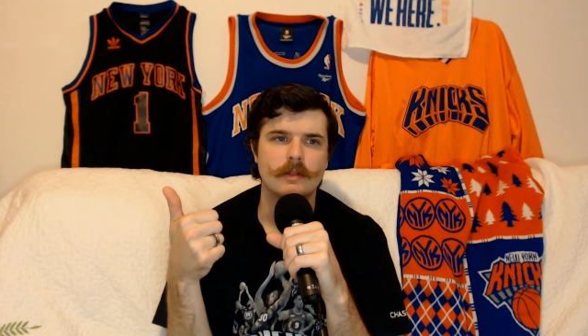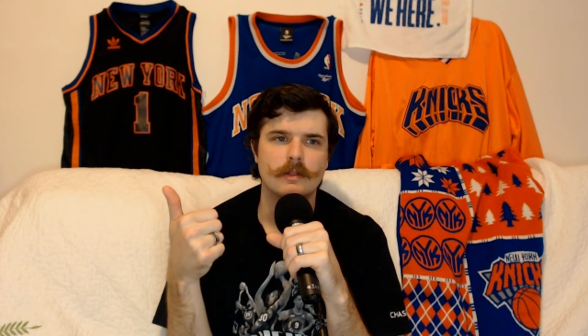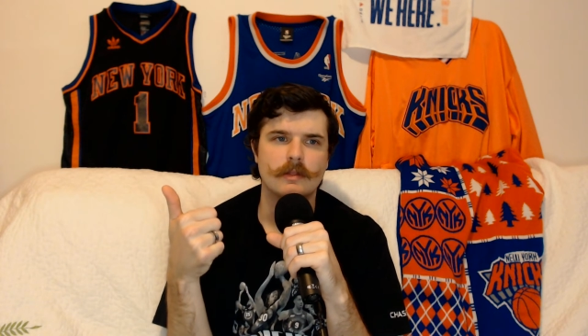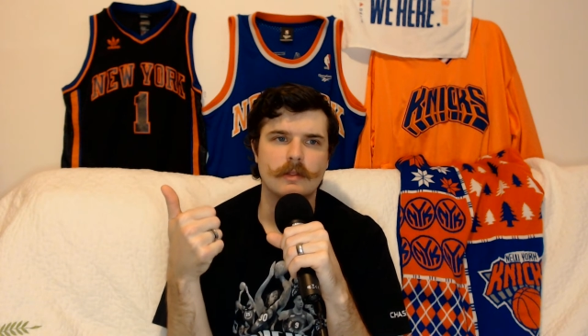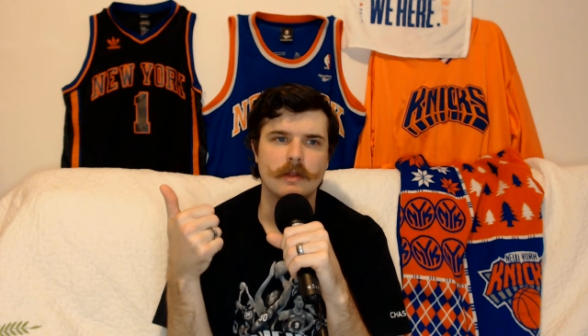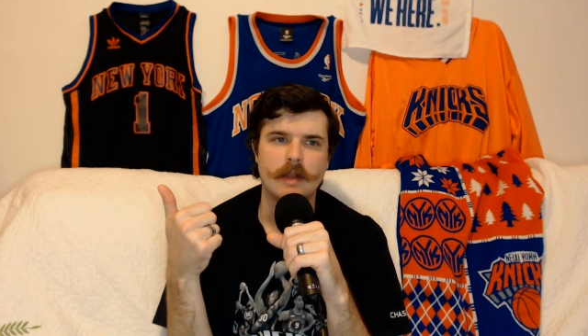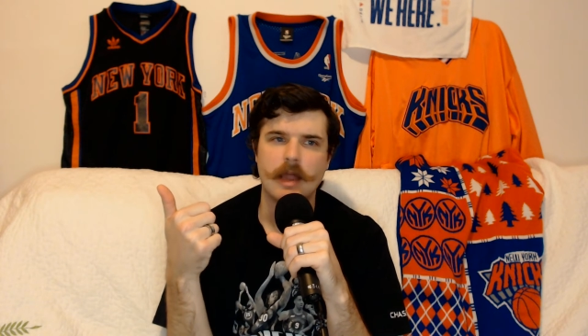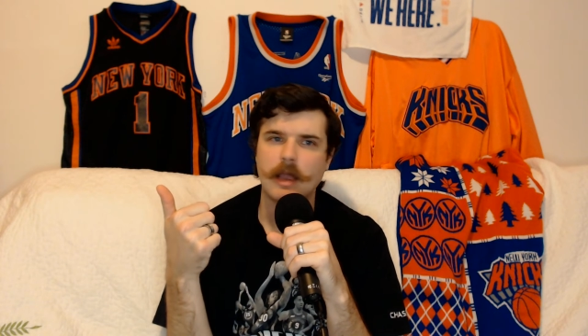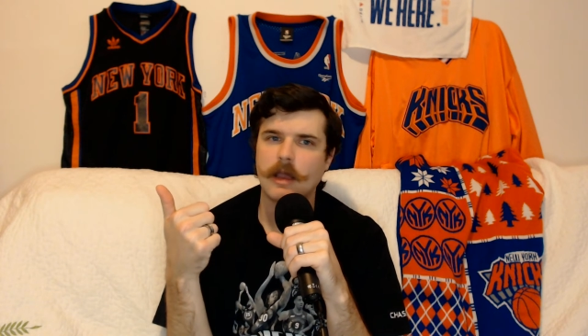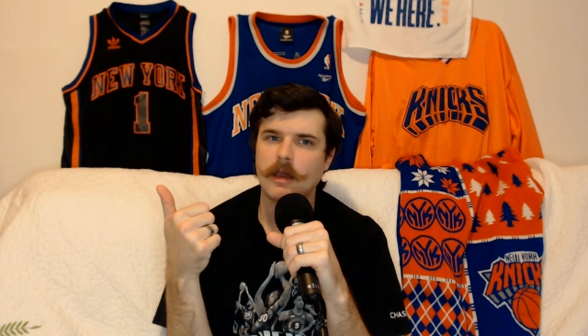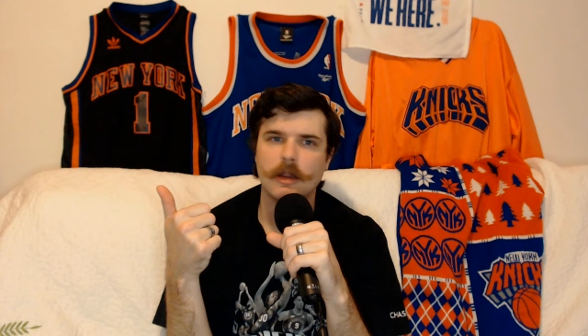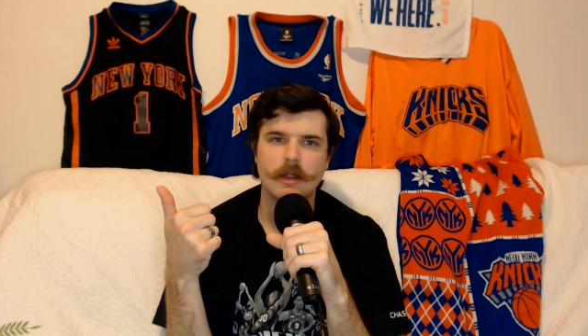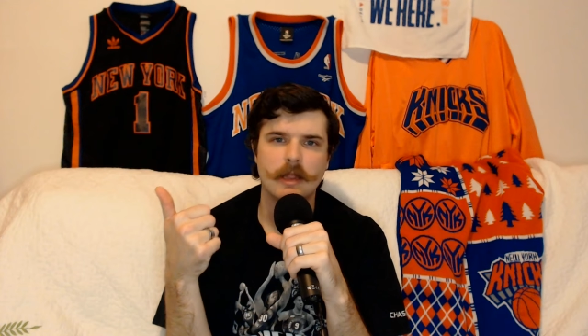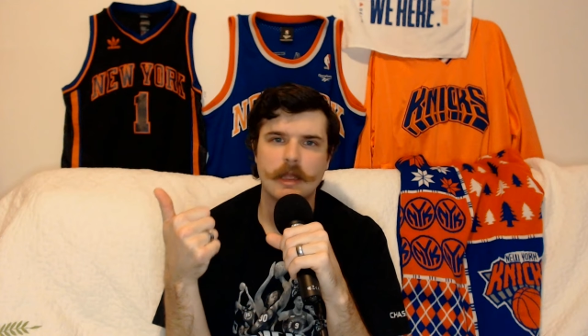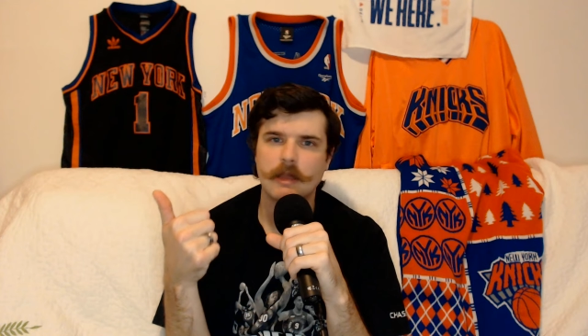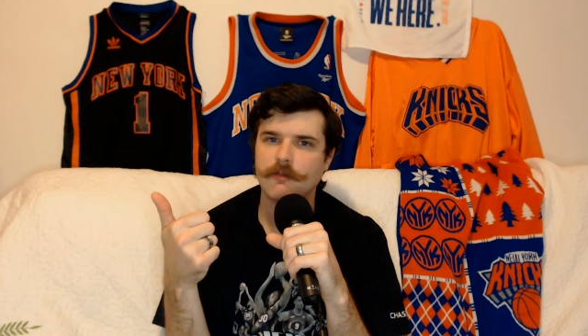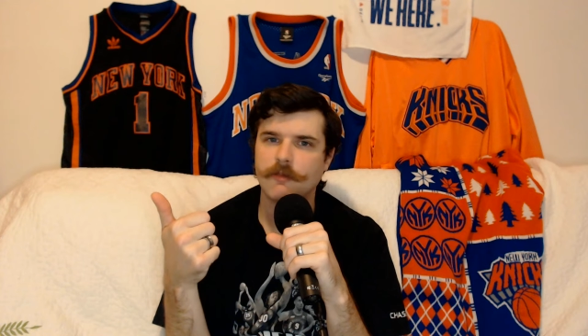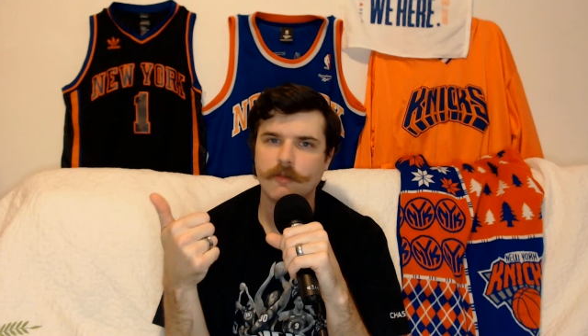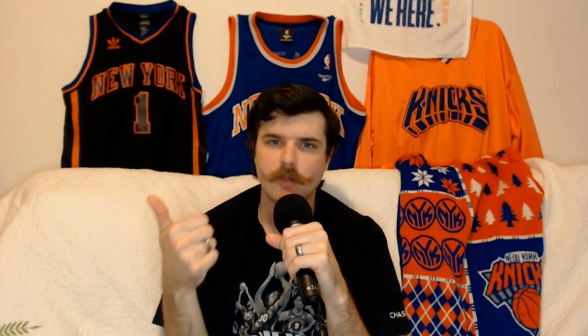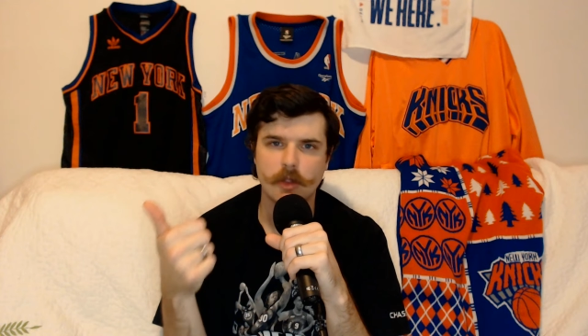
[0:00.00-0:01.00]
They're not going to
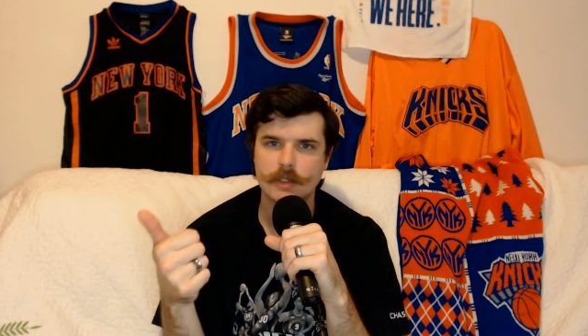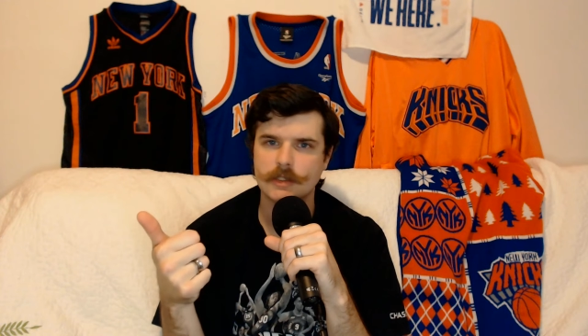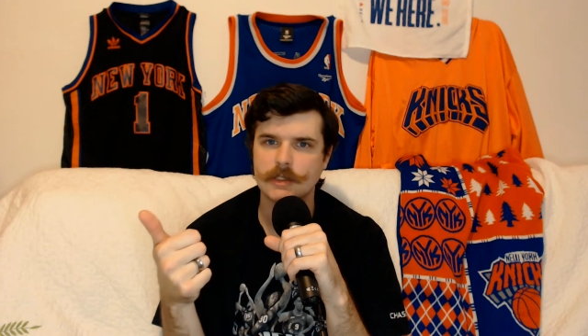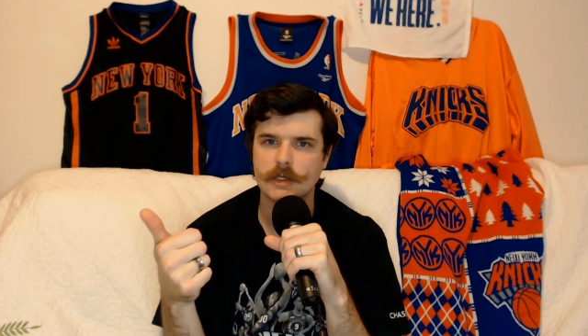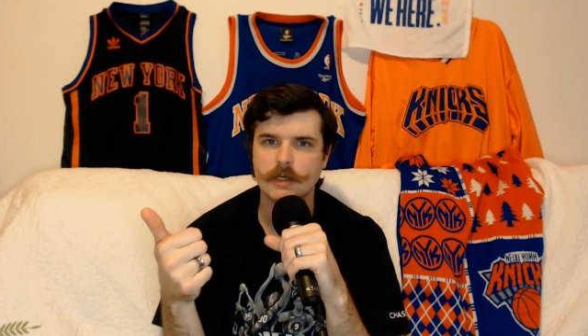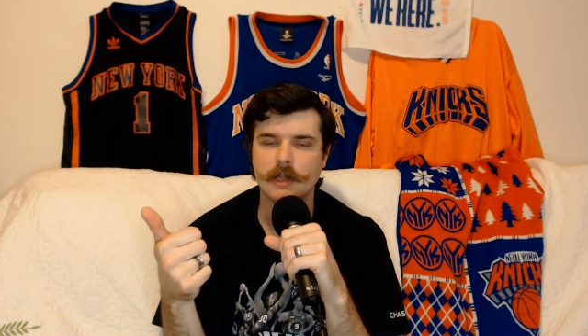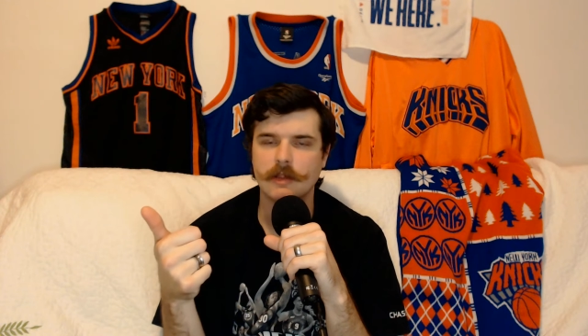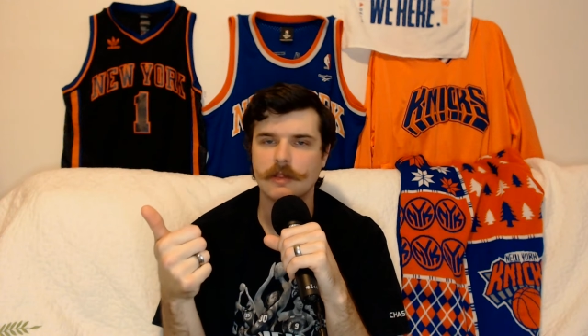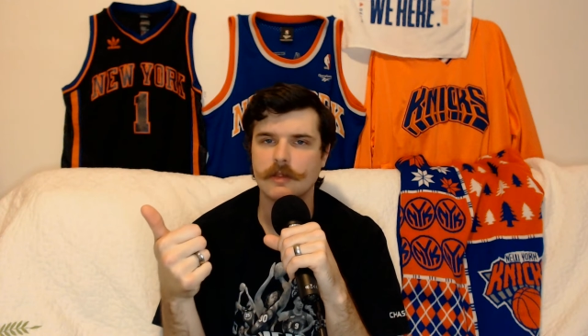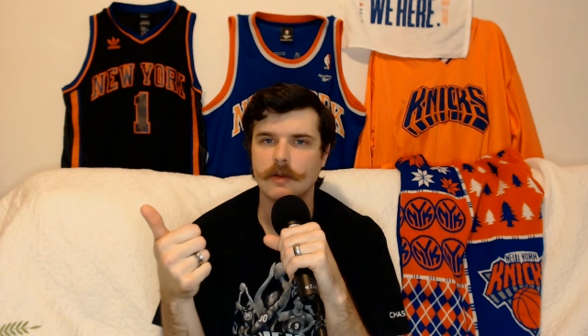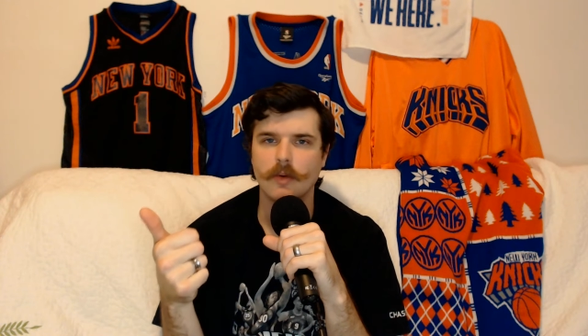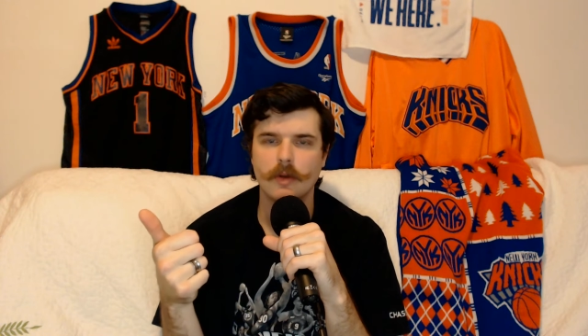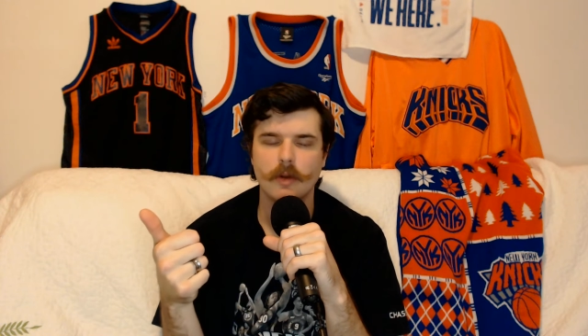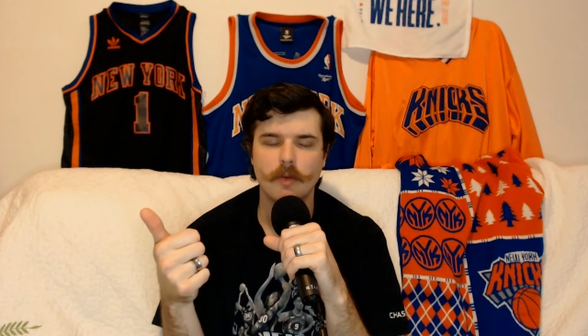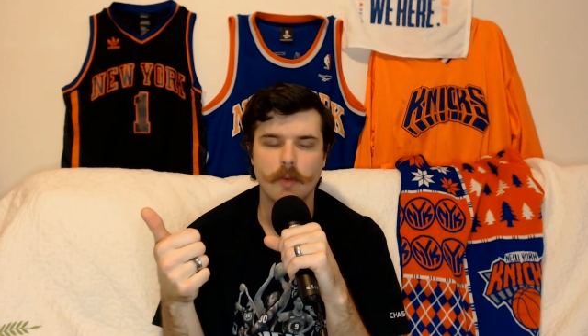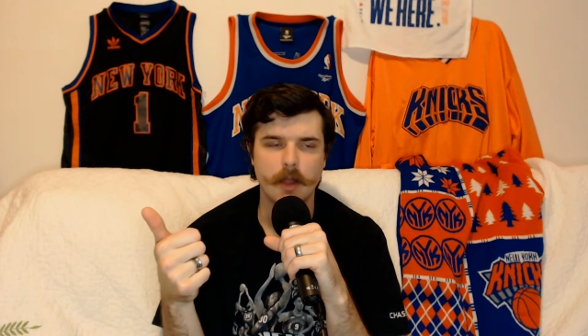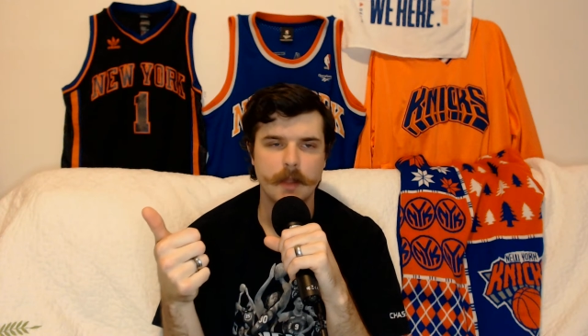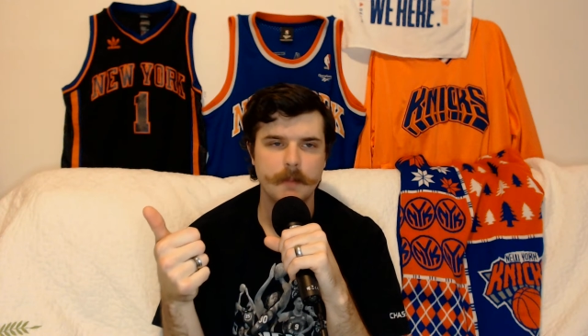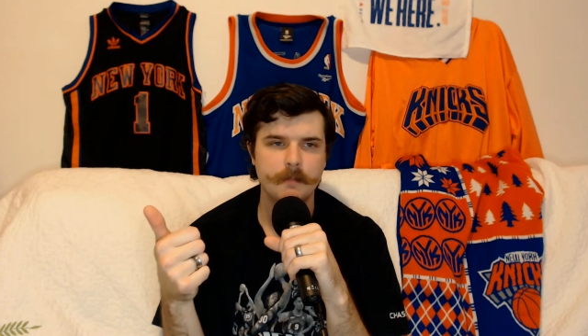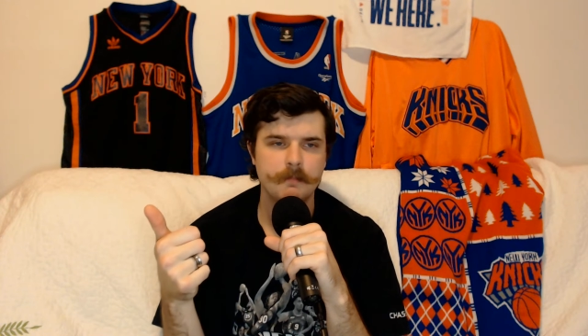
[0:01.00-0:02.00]
get flustered and throw it
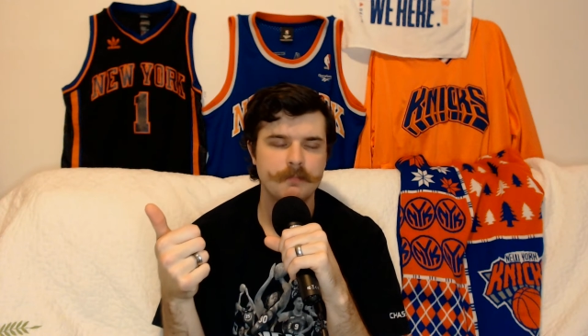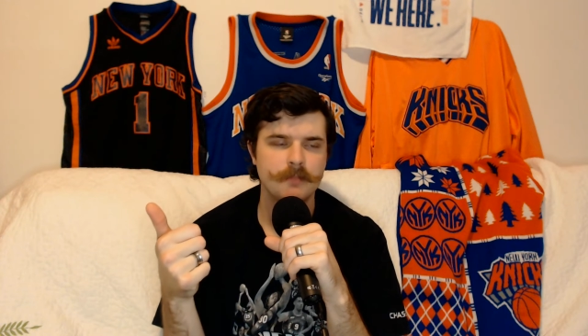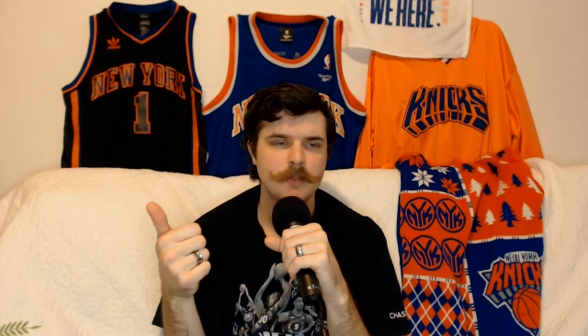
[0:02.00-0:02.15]
away.